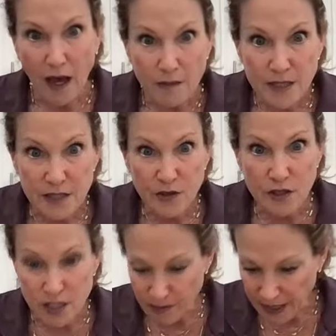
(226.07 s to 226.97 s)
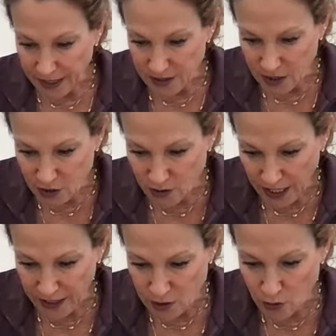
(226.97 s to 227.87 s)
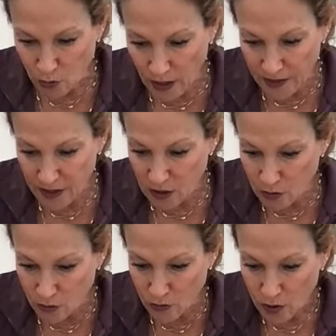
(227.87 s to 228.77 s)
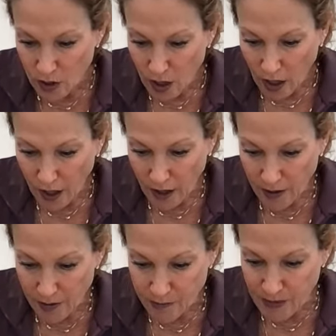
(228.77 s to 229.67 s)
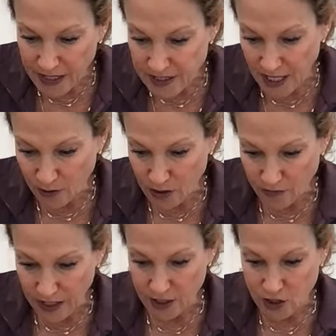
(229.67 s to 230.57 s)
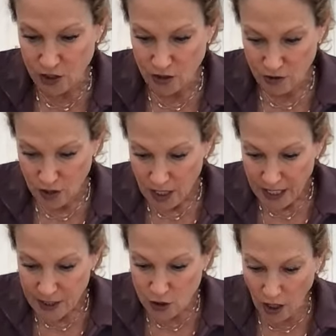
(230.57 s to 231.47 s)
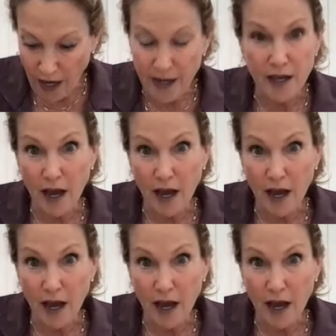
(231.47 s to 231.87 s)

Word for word: Uh, let me see if you can see my hands. Yes, you can. So the way that you uh, make a decorative edge is I,